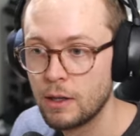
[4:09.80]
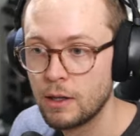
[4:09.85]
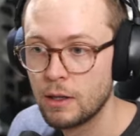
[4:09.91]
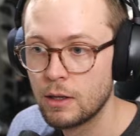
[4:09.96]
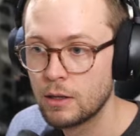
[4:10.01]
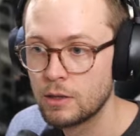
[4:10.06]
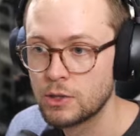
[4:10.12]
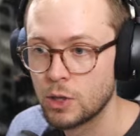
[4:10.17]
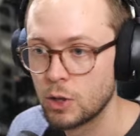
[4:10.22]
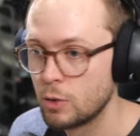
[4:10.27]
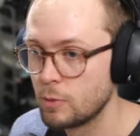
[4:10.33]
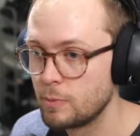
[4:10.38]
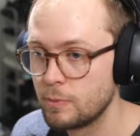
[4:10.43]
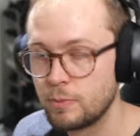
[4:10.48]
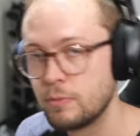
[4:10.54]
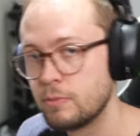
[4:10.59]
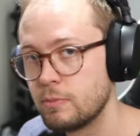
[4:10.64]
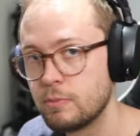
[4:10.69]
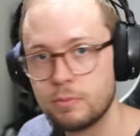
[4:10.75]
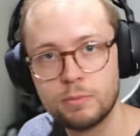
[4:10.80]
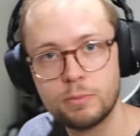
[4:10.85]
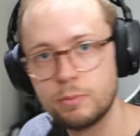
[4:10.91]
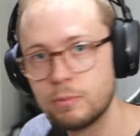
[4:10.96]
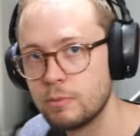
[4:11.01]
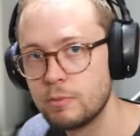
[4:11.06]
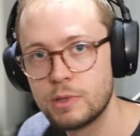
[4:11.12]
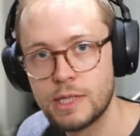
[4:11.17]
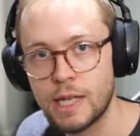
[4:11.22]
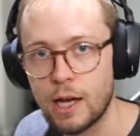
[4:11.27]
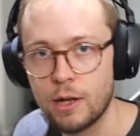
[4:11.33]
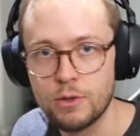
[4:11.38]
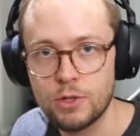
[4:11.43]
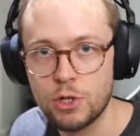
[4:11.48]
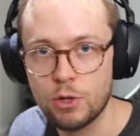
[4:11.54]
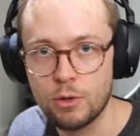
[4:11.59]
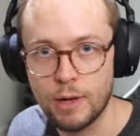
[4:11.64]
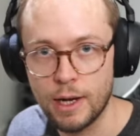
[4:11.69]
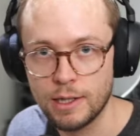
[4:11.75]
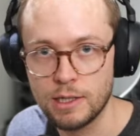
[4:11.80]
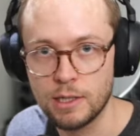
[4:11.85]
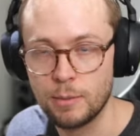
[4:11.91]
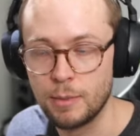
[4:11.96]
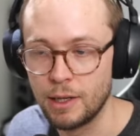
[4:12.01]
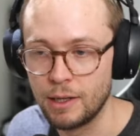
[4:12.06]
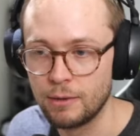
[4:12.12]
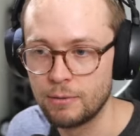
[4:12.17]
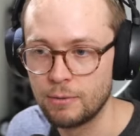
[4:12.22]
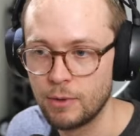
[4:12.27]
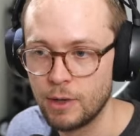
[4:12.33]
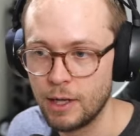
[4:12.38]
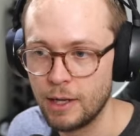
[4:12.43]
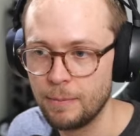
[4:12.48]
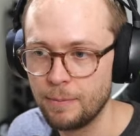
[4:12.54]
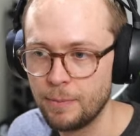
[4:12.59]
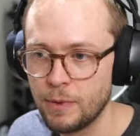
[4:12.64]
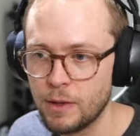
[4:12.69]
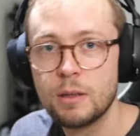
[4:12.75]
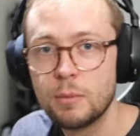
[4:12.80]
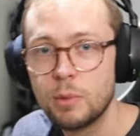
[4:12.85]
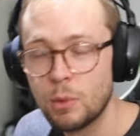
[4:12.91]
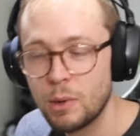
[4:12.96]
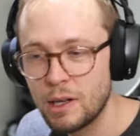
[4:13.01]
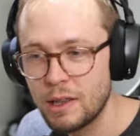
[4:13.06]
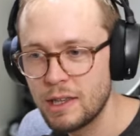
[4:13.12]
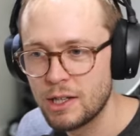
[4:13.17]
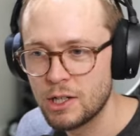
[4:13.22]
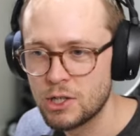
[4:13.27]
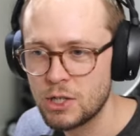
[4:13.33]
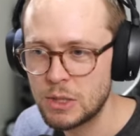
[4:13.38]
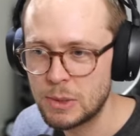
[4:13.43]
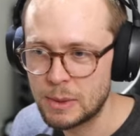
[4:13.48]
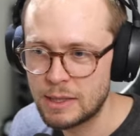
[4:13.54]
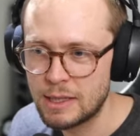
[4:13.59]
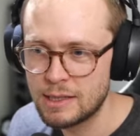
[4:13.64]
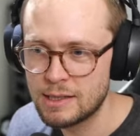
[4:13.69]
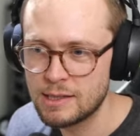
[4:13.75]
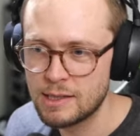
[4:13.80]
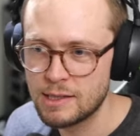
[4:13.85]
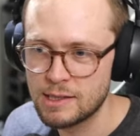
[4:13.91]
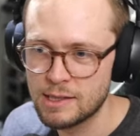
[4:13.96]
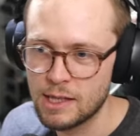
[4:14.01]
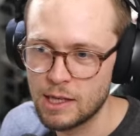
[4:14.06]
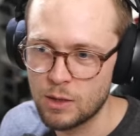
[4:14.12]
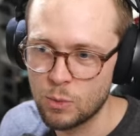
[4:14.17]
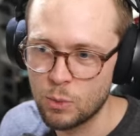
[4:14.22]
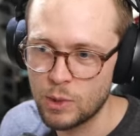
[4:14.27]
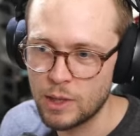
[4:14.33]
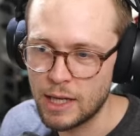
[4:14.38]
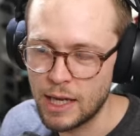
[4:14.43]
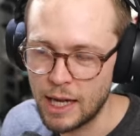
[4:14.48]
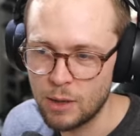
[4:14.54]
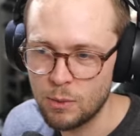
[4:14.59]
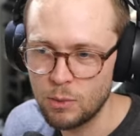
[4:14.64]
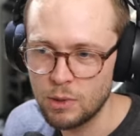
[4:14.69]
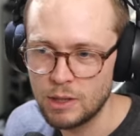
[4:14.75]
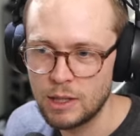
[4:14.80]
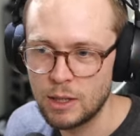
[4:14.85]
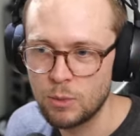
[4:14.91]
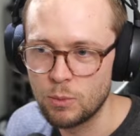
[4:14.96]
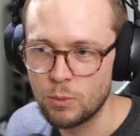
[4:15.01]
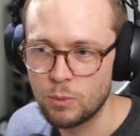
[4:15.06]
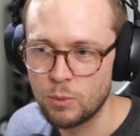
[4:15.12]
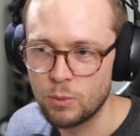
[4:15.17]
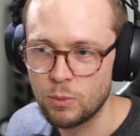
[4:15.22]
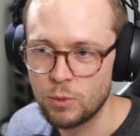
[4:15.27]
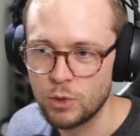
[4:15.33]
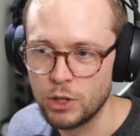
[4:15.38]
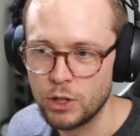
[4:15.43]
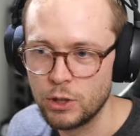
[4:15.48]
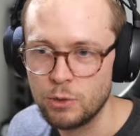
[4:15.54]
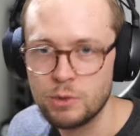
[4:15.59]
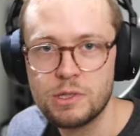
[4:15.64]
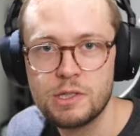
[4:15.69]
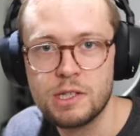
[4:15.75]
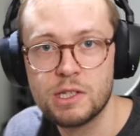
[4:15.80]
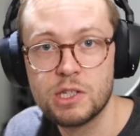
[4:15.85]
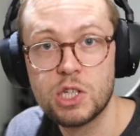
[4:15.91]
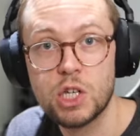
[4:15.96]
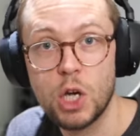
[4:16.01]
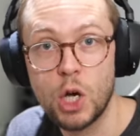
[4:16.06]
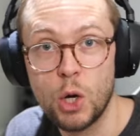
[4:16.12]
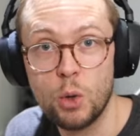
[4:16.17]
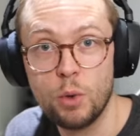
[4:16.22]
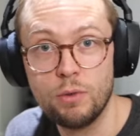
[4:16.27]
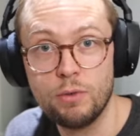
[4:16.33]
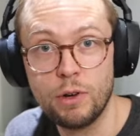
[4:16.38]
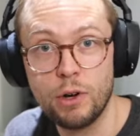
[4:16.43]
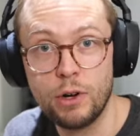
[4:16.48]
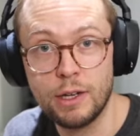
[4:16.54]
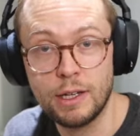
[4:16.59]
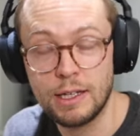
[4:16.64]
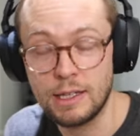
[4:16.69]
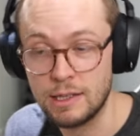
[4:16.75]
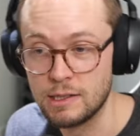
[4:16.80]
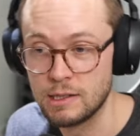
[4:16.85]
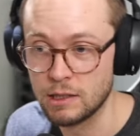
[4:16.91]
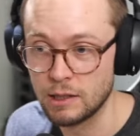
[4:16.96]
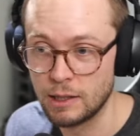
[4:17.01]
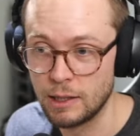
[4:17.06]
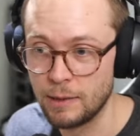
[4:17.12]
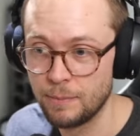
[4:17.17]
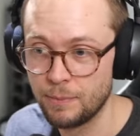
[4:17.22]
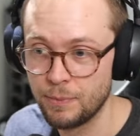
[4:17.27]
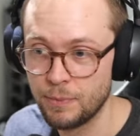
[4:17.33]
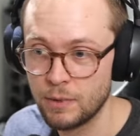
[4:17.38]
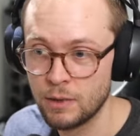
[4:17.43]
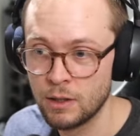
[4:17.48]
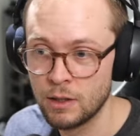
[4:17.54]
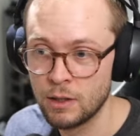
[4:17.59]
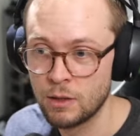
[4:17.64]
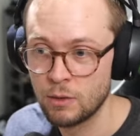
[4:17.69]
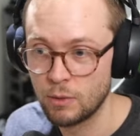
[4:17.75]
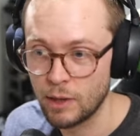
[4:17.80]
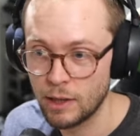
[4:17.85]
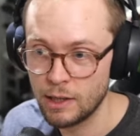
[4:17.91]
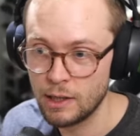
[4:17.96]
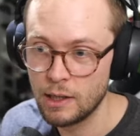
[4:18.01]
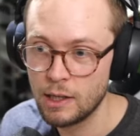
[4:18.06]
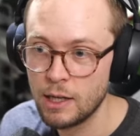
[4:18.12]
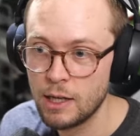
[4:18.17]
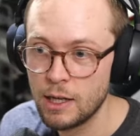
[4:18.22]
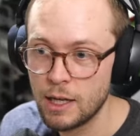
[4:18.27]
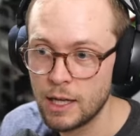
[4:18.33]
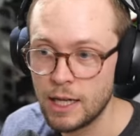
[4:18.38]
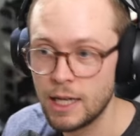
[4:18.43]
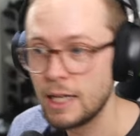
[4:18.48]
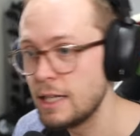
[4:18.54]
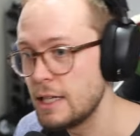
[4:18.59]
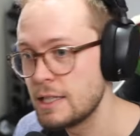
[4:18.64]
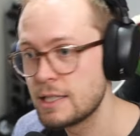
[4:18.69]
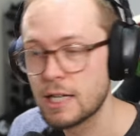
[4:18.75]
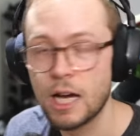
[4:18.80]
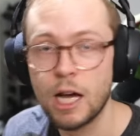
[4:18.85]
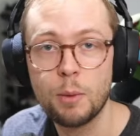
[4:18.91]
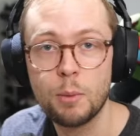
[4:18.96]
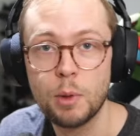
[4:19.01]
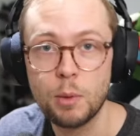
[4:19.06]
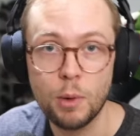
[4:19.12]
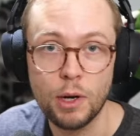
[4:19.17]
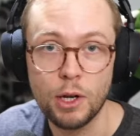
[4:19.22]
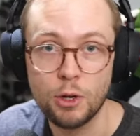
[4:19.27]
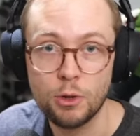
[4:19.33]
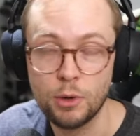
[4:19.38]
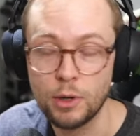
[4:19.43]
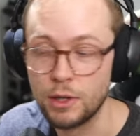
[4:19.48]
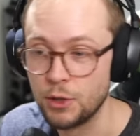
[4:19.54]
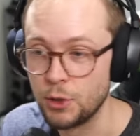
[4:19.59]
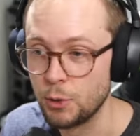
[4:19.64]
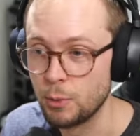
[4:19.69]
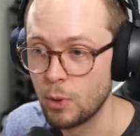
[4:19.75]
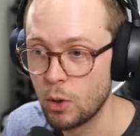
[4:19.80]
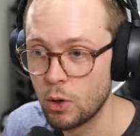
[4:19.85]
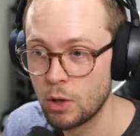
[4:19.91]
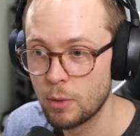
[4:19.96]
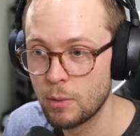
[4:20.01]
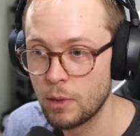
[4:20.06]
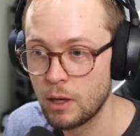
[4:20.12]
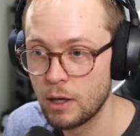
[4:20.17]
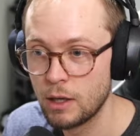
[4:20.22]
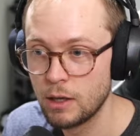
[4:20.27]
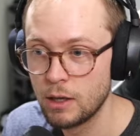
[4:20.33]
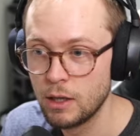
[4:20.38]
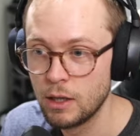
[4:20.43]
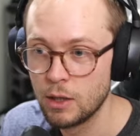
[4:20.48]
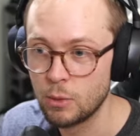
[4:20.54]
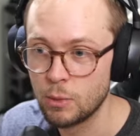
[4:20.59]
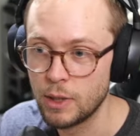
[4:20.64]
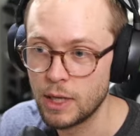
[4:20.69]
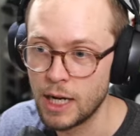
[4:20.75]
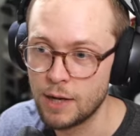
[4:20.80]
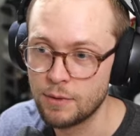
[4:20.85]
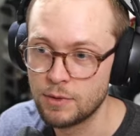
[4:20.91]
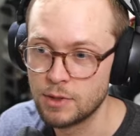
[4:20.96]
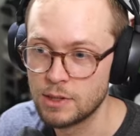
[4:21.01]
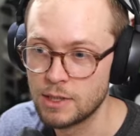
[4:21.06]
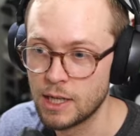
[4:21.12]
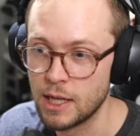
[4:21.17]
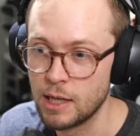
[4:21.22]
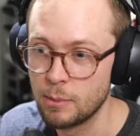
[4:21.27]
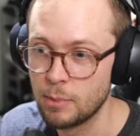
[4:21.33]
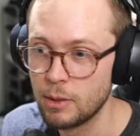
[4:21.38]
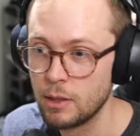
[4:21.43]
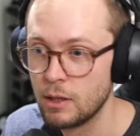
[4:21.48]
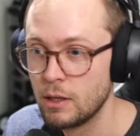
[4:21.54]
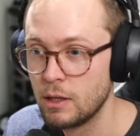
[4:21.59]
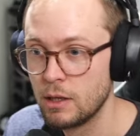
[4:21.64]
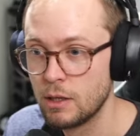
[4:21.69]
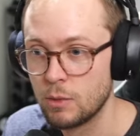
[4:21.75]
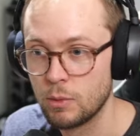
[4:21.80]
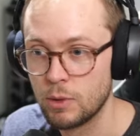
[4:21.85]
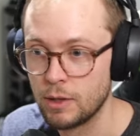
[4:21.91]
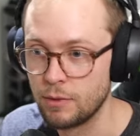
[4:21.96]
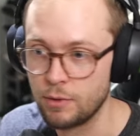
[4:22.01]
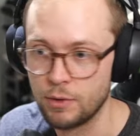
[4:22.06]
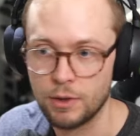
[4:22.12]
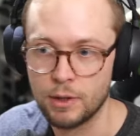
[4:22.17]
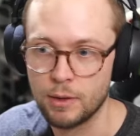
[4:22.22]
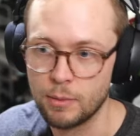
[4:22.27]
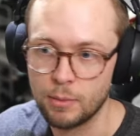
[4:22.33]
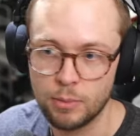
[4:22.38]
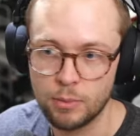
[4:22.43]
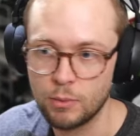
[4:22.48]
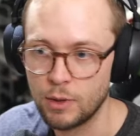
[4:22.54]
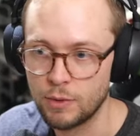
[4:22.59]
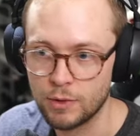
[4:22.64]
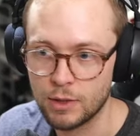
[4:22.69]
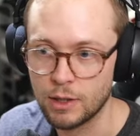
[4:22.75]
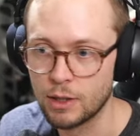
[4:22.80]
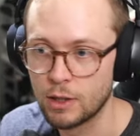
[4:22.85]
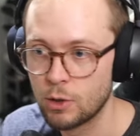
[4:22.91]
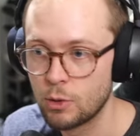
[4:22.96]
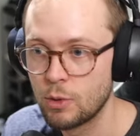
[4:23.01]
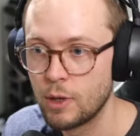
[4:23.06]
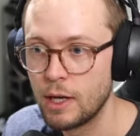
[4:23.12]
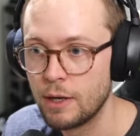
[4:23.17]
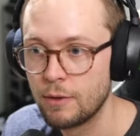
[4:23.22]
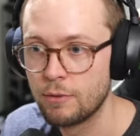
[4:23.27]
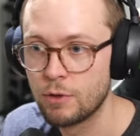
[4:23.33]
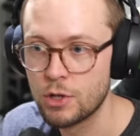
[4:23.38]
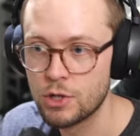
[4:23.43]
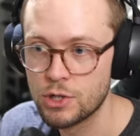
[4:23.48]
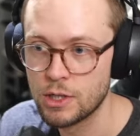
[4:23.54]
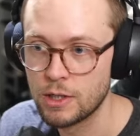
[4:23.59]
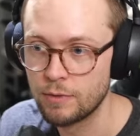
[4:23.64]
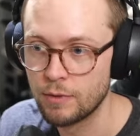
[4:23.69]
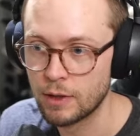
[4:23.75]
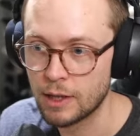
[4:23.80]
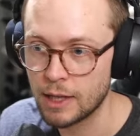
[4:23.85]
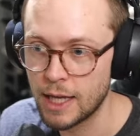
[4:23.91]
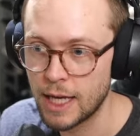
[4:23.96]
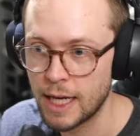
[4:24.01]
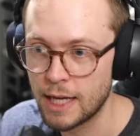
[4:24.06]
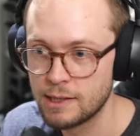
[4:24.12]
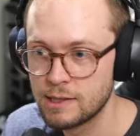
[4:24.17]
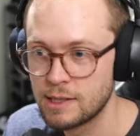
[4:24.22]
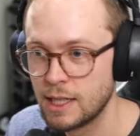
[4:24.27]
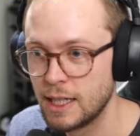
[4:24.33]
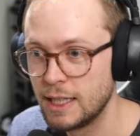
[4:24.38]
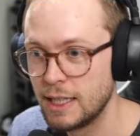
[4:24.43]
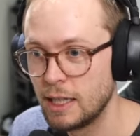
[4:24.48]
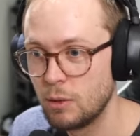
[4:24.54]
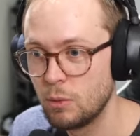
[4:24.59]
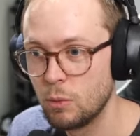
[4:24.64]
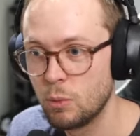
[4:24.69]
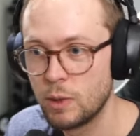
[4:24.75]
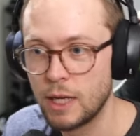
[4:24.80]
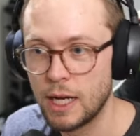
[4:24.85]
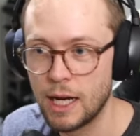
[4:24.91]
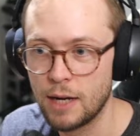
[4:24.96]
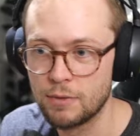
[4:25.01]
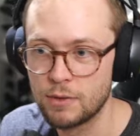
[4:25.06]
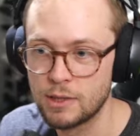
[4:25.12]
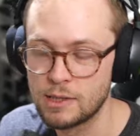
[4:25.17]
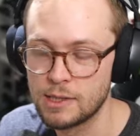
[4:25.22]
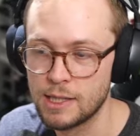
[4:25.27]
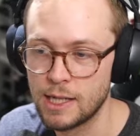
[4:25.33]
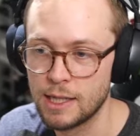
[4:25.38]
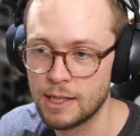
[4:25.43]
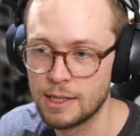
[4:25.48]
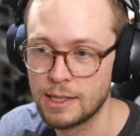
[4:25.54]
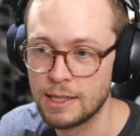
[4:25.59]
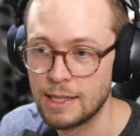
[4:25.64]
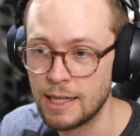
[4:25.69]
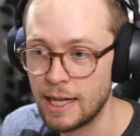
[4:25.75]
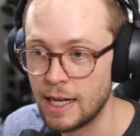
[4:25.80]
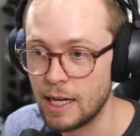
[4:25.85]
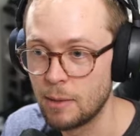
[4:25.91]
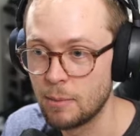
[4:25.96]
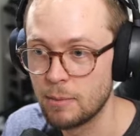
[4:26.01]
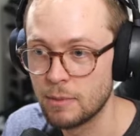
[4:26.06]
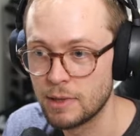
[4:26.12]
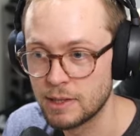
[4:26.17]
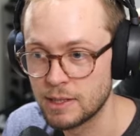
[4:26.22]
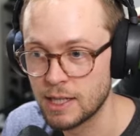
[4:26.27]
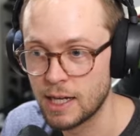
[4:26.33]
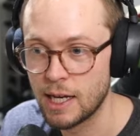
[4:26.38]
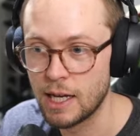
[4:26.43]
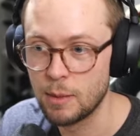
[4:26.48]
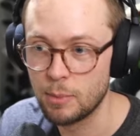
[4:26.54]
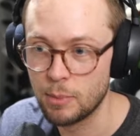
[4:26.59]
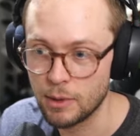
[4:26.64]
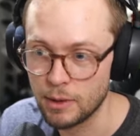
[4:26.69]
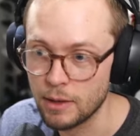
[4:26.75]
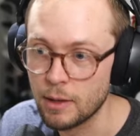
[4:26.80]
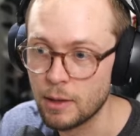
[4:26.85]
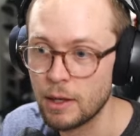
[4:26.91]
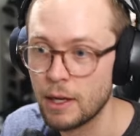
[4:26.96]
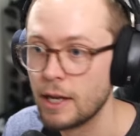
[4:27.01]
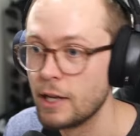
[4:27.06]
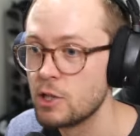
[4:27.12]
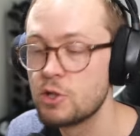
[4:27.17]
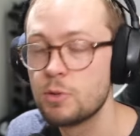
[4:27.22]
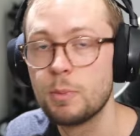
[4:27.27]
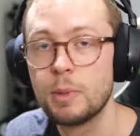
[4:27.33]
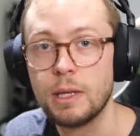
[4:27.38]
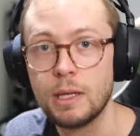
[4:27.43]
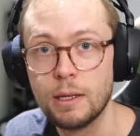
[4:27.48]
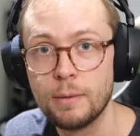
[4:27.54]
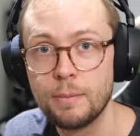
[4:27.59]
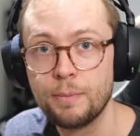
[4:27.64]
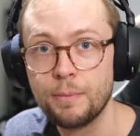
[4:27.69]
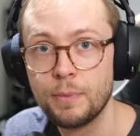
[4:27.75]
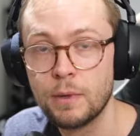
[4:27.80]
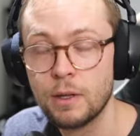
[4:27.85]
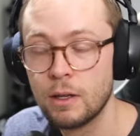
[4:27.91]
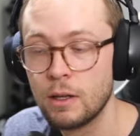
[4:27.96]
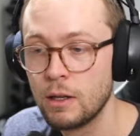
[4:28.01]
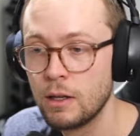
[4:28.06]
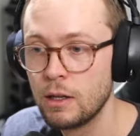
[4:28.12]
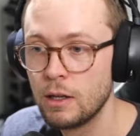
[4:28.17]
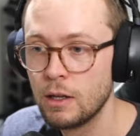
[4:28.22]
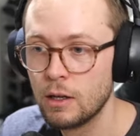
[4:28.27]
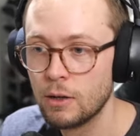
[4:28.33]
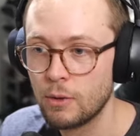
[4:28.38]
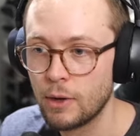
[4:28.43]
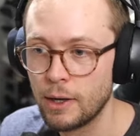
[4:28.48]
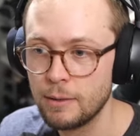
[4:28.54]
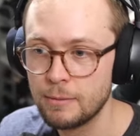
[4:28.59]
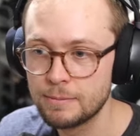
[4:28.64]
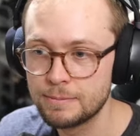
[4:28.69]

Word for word: So sounds correct to me, right? But one of the issues with this is that we can't really use this code very easily, right? Anytime we want to create a new Pokemon, we have to type whatever the, we have to create a version of the class, and then we have to set the name, the type, and the HP, right?